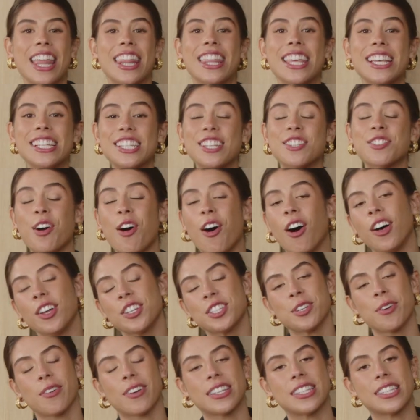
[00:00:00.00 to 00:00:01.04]
This is
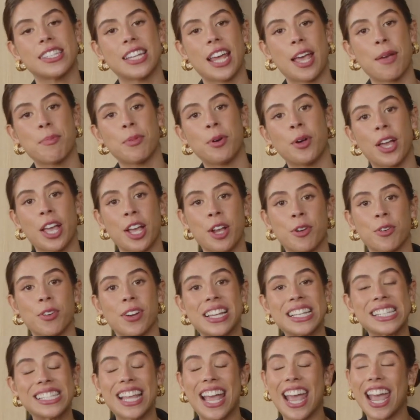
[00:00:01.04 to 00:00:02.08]
also a staple in
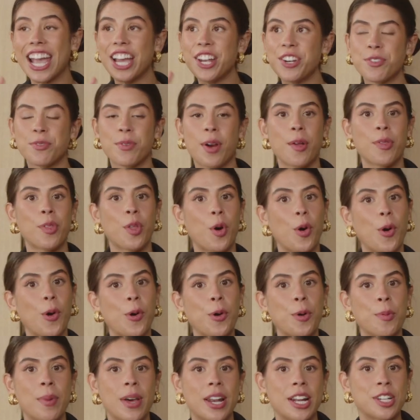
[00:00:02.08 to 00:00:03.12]
Greece and around the
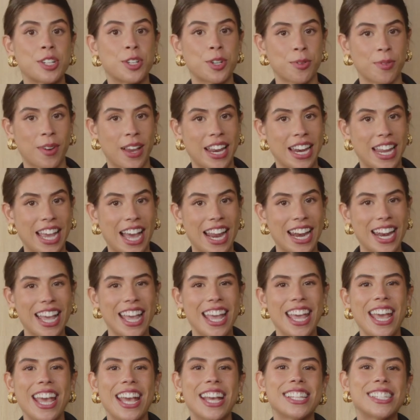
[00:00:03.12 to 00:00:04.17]
whole Mediterranean.
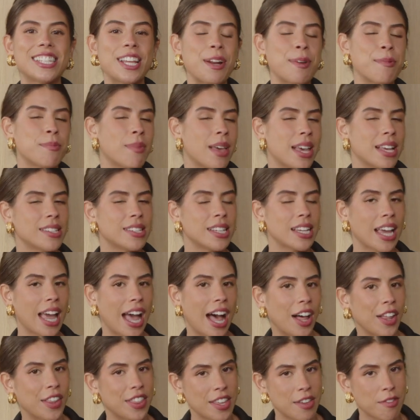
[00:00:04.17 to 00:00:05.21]
It's an amazing
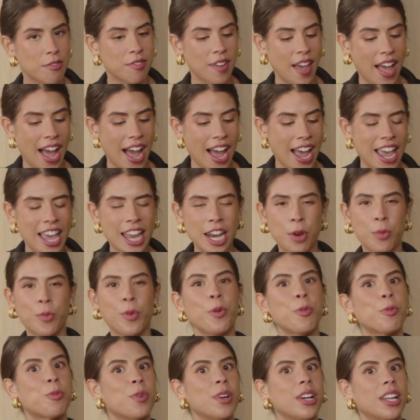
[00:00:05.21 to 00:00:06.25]
healthy fat, and it
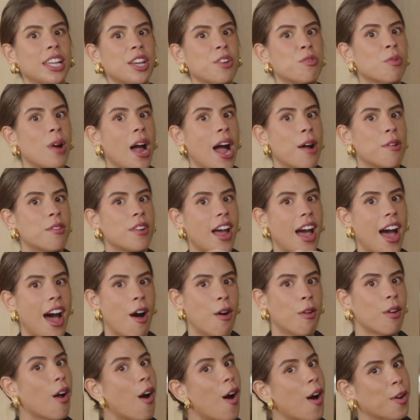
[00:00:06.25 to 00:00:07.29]
will really round
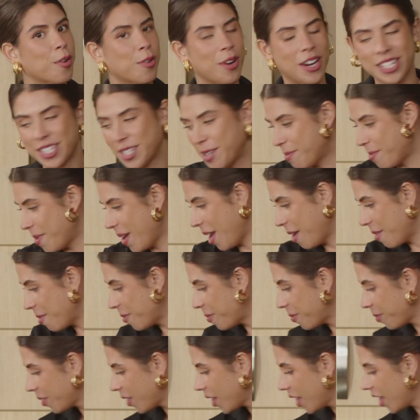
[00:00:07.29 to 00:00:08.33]
out our recipe.
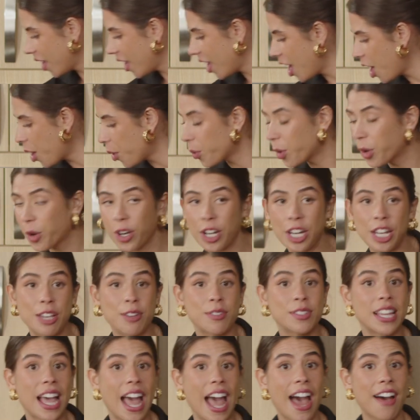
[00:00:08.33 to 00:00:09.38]
We're going to
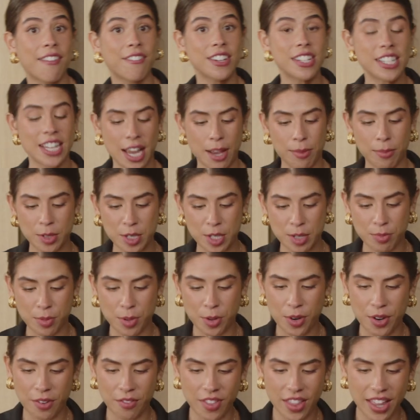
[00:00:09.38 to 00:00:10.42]
use half a
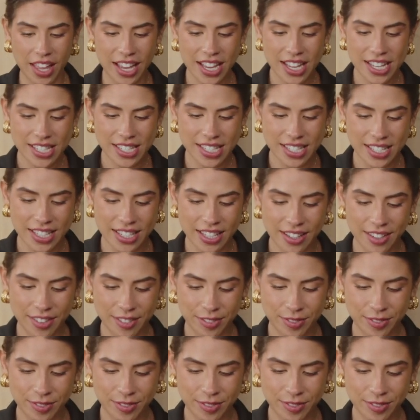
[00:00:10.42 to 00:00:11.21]
tablespoon of this.